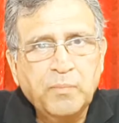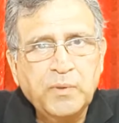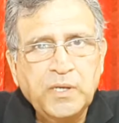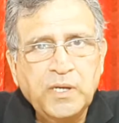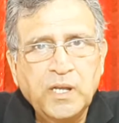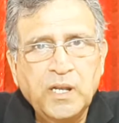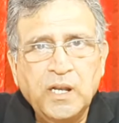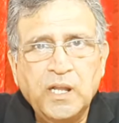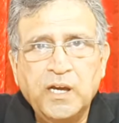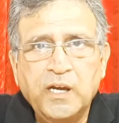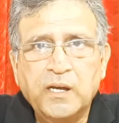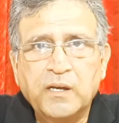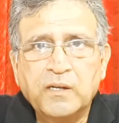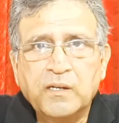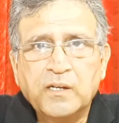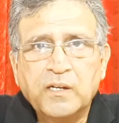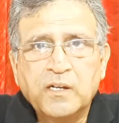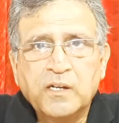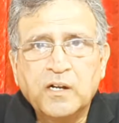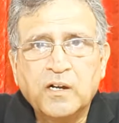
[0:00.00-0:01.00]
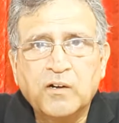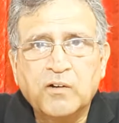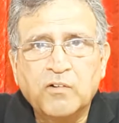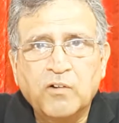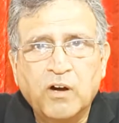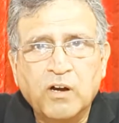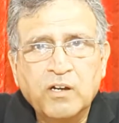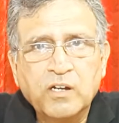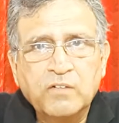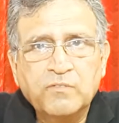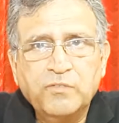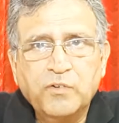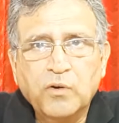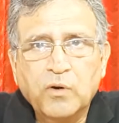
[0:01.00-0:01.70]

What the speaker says: PLA Rocket